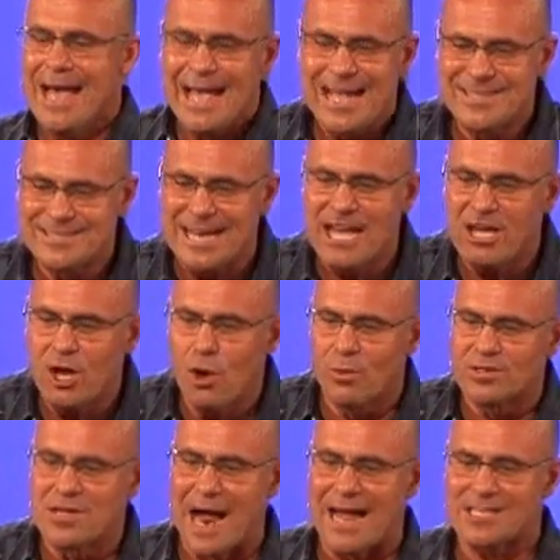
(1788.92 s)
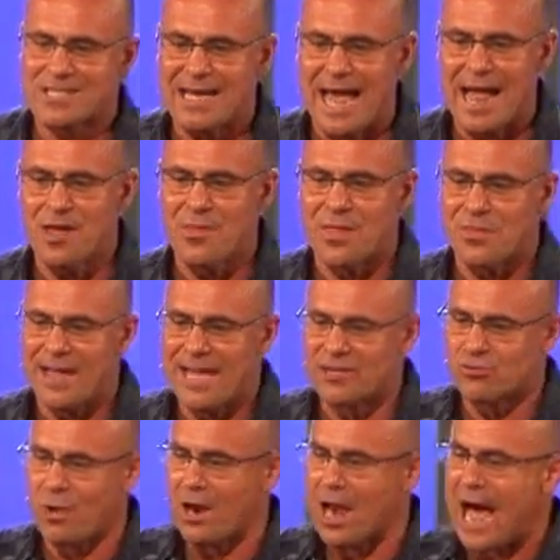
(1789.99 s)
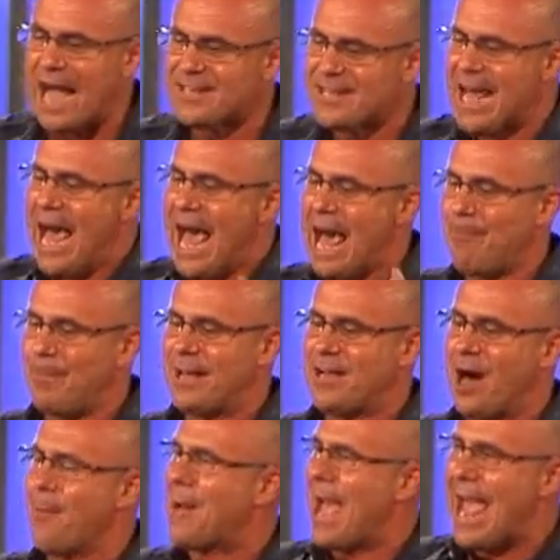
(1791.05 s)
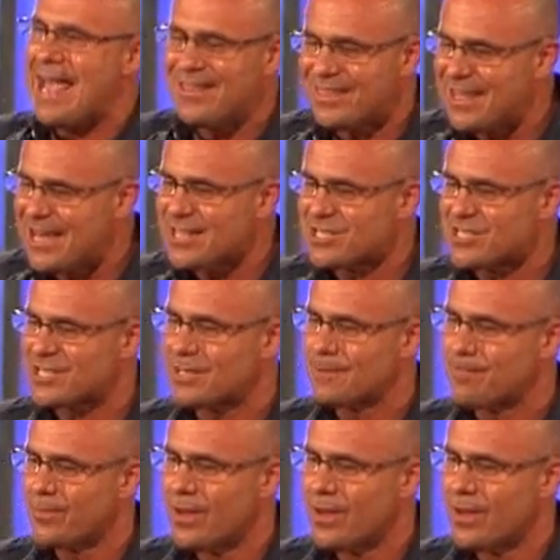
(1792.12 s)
Ezekiel was not saying that the Israelites had become atheists